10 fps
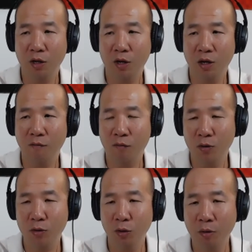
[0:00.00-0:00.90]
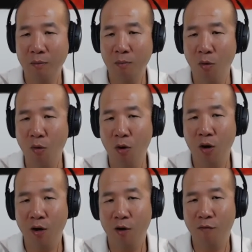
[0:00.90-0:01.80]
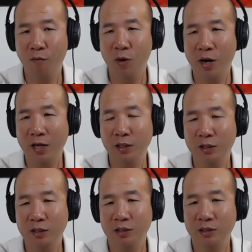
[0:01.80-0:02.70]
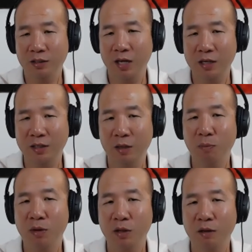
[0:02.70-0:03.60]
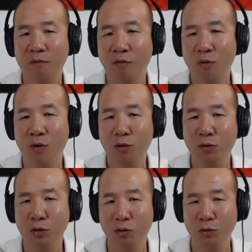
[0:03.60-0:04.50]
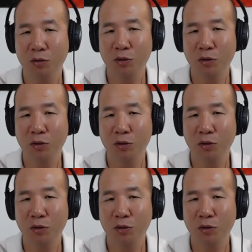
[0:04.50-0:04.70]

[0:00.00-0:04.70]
if you're doing more of what I just said typically foreigners do,